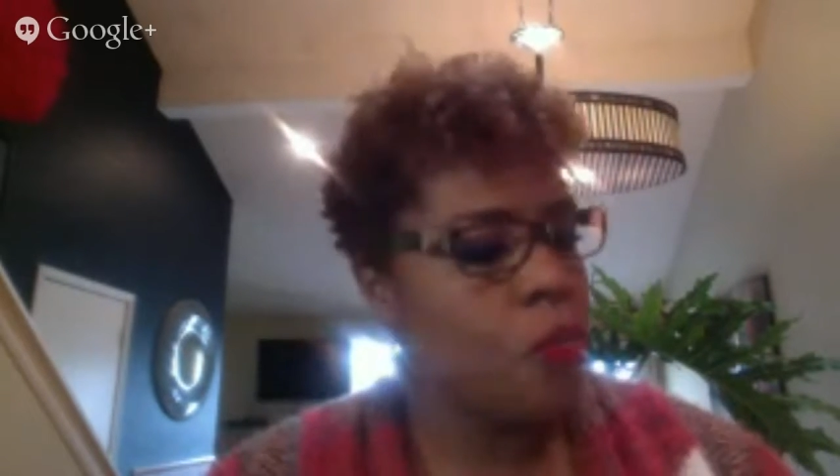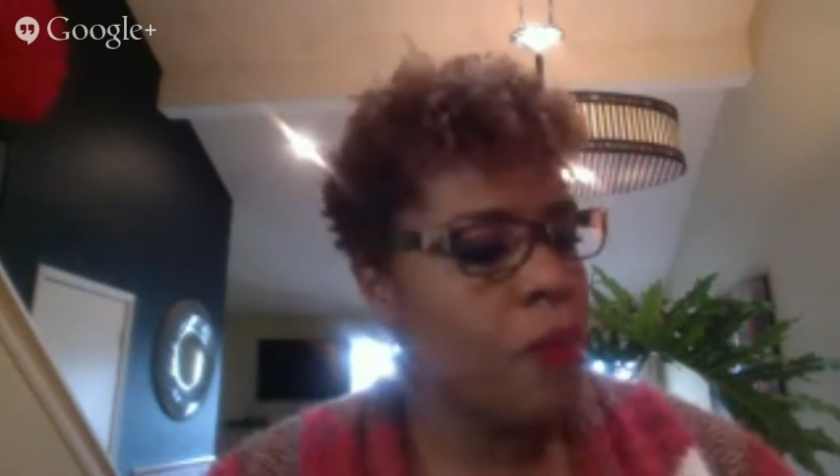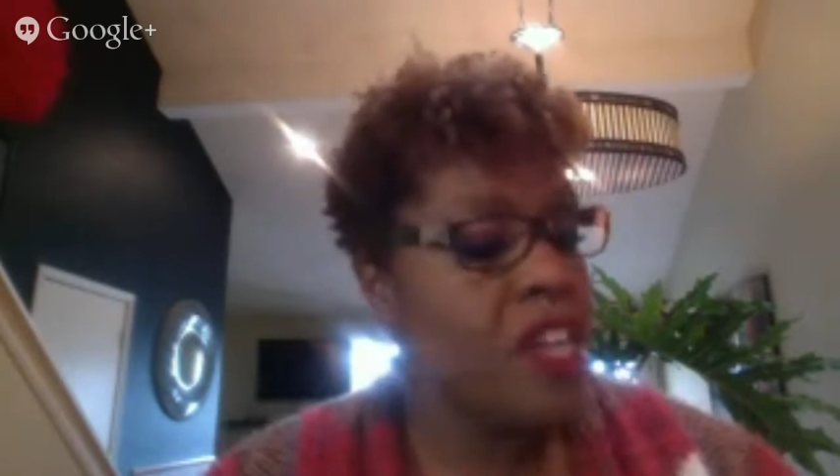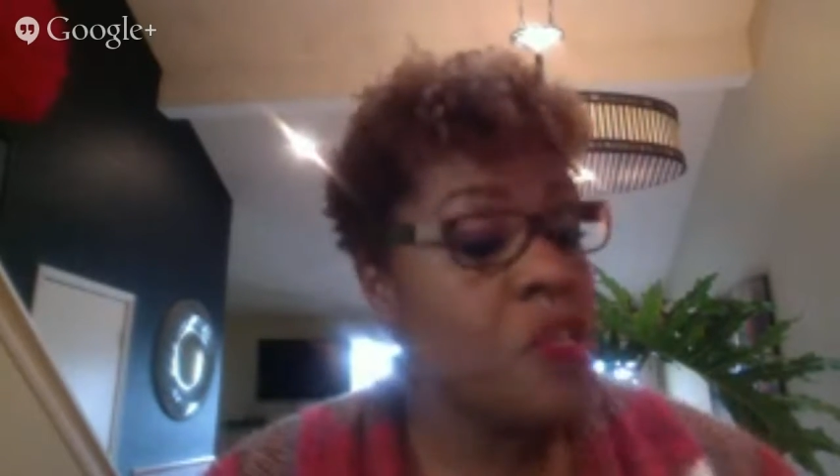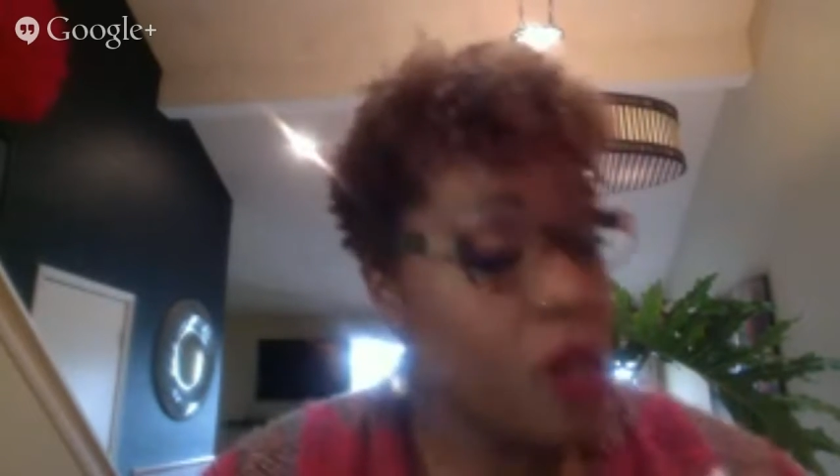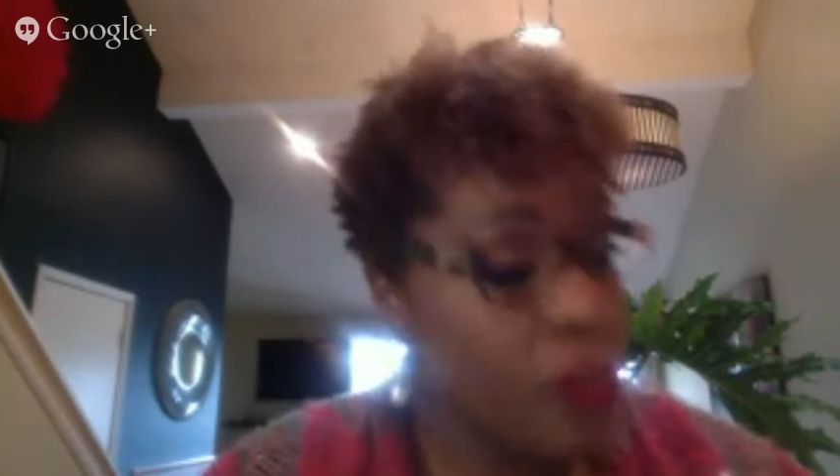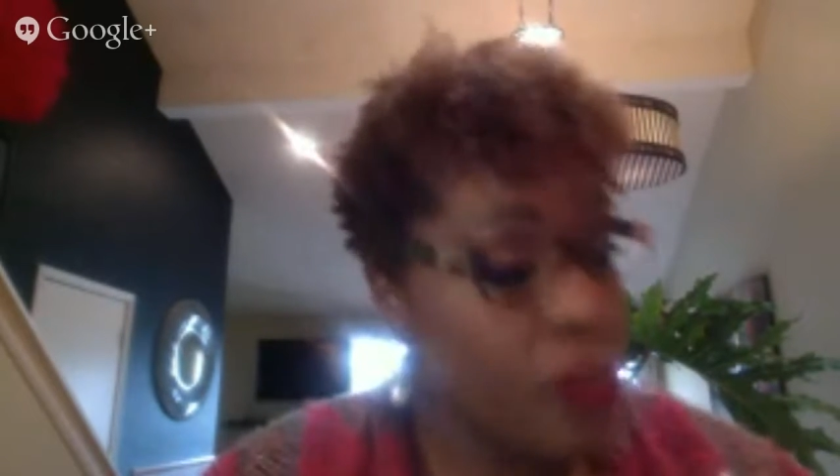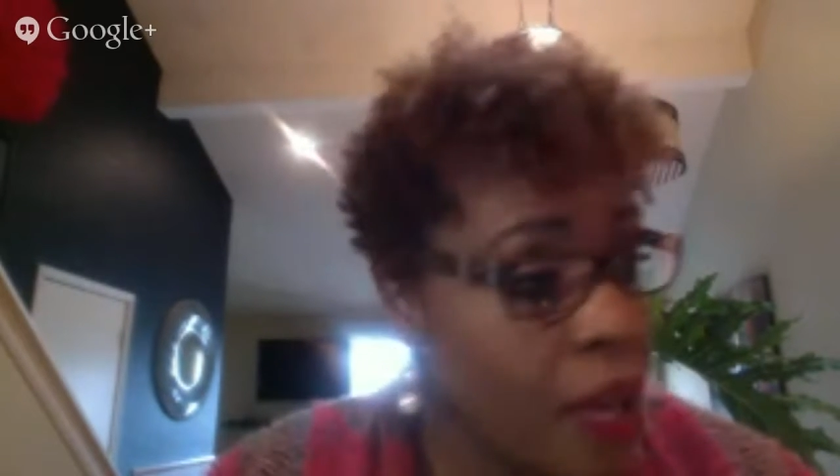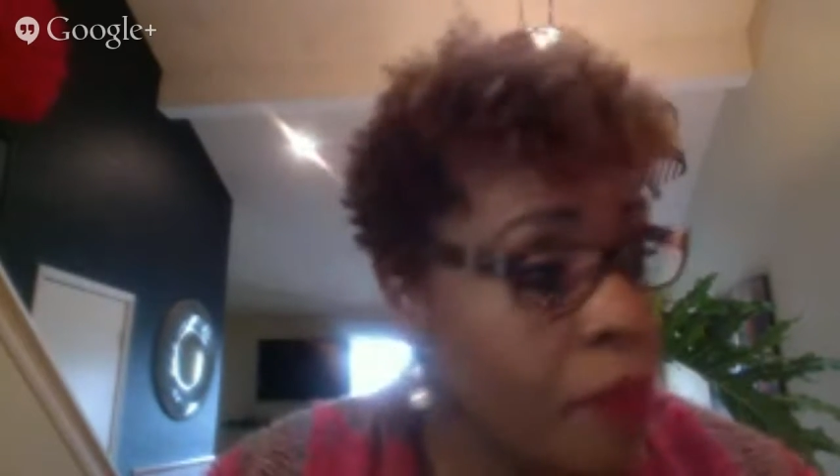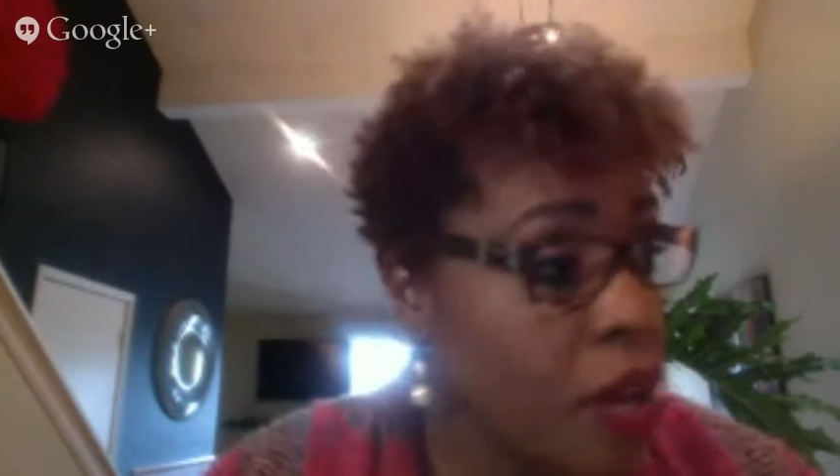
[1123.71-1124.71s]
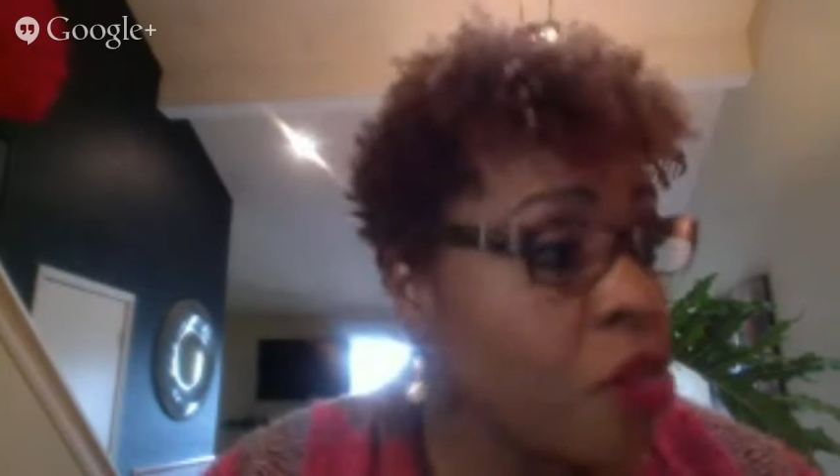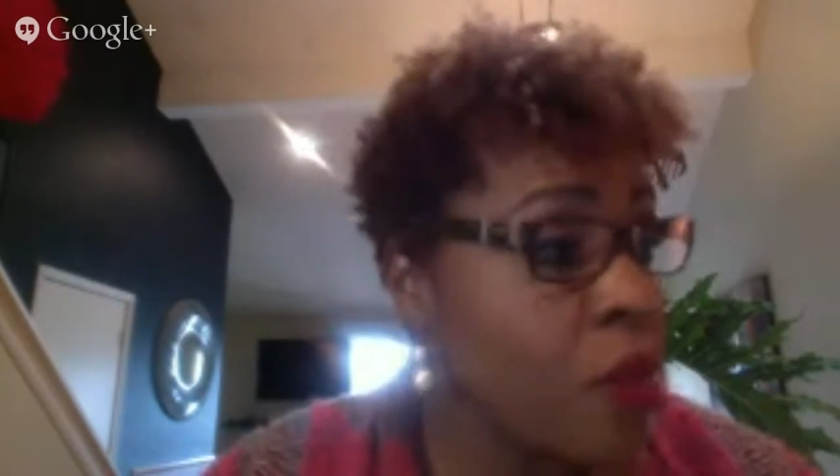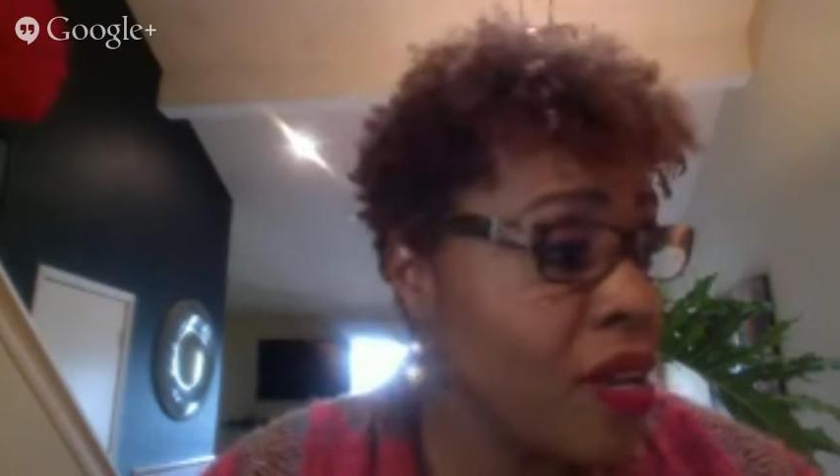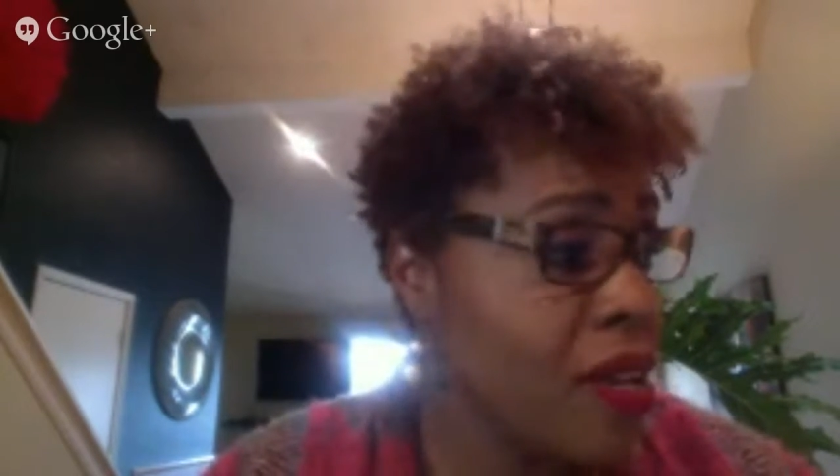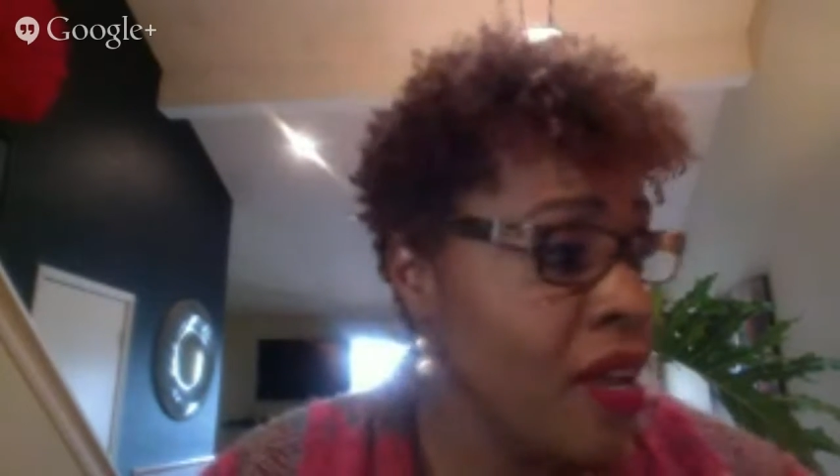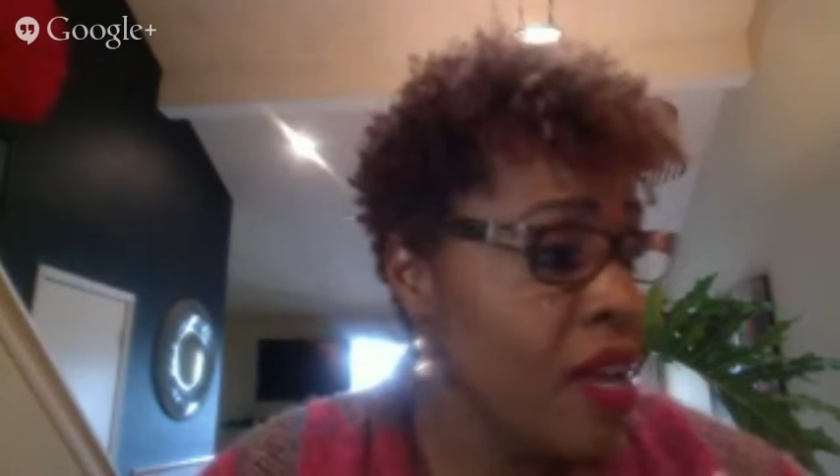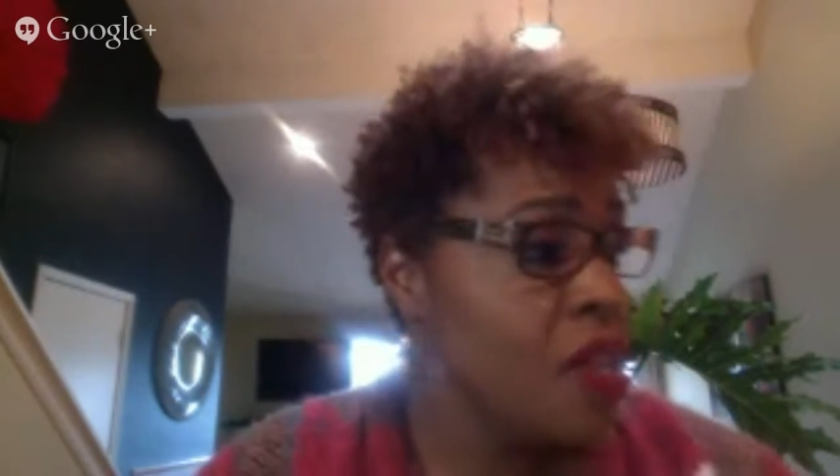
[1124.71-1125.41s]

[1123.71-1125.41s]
then you may as well have kept Andre.